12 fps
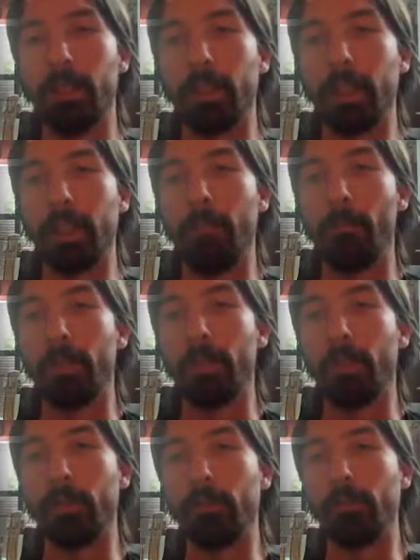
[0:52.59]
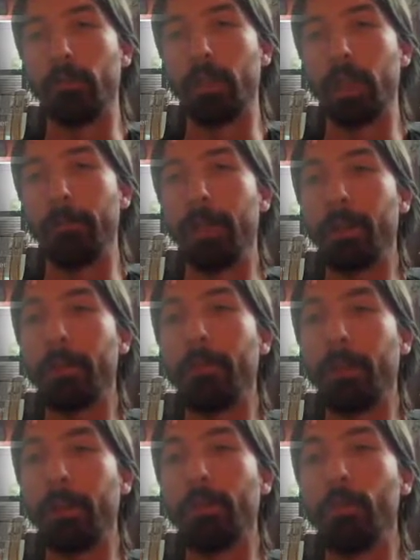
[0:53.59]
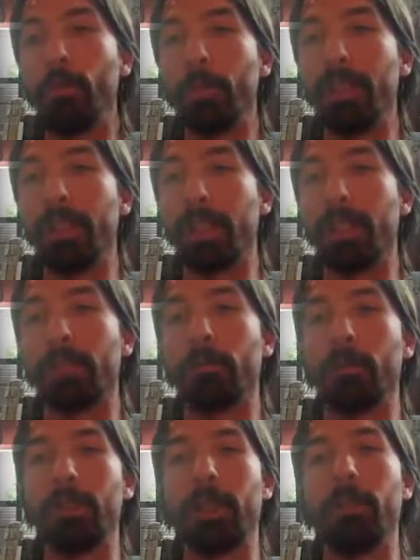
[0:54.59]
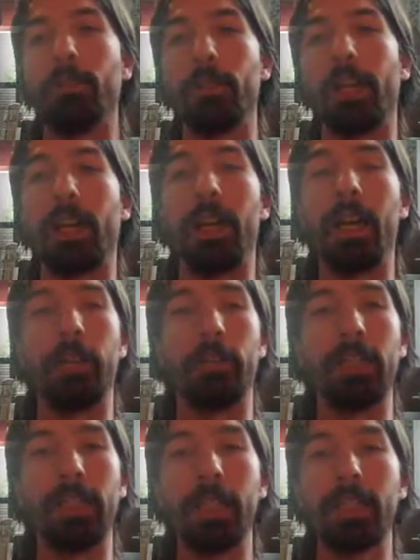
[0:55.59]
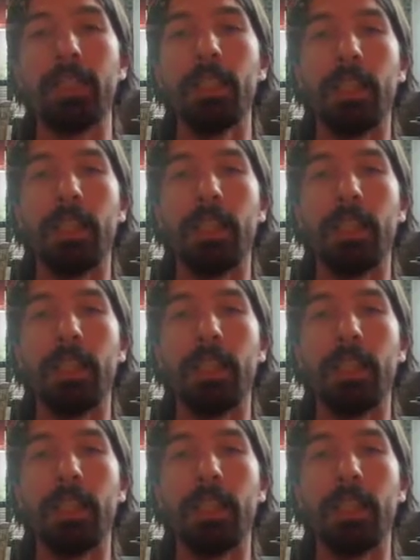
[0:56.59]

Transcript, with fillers: okay so there are very very few pixels with values that are higher than that